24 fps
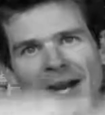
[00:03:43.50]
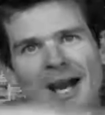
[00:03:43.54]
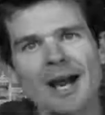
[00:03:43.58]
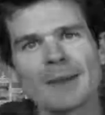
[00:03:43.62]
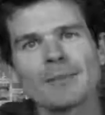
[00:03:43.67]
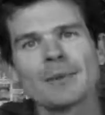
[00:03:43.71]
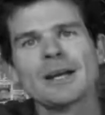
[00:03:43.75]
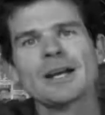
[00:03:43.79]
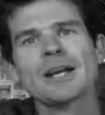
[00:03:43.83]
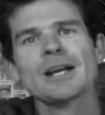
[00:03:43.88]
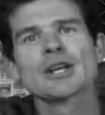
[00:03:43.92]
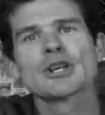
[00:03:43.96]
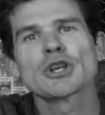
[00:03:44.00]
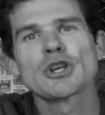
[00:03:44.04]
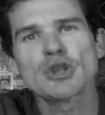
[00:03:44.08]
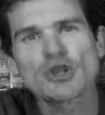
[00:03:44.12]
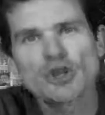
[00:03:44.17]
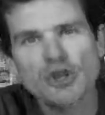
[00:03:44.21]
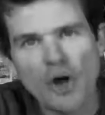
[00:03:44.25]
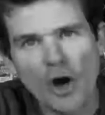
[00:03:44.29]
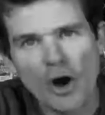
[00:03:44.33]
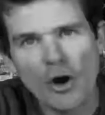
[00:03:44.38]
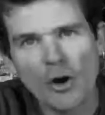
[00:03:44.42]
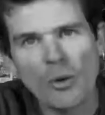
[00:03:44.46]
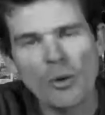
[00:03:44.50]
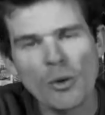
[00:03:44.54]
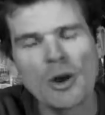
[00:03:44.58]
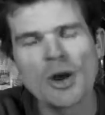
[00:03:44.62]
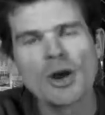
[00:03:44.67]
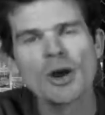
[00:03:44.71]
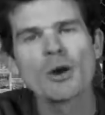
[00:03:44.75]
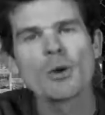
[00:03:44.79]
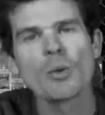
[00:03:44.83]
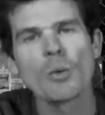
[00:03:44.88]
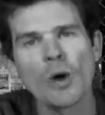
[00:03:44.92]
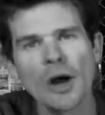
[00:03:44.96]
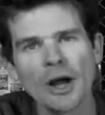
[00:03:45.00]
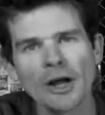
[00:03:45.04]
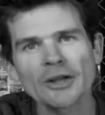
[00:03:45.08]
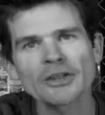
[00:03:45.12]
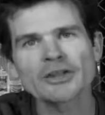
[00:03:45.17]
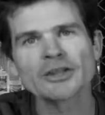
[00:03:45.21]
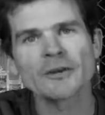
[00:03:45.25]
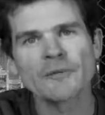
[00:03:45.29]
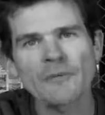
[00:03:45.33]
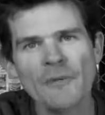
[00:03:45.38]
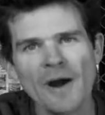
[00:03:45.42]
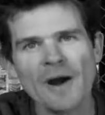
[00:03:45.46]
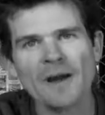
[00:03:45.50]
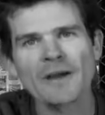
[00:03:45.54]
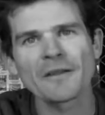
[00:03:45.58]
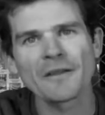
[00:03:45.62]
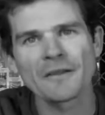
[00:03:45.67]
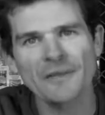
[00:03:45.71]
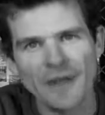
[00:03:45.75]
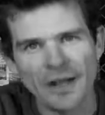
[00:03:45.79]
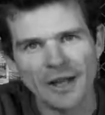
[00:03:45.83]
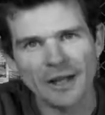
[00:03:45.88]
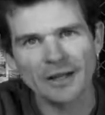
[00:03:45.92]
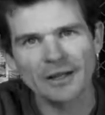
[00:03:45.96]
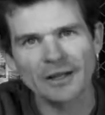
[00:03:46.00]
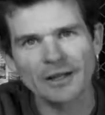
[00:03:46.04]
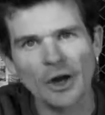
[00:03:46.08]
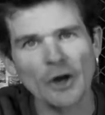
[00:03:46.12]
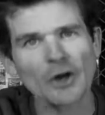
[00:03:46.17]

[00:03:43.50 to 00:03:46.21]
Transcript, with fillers: up, control what you fucking think.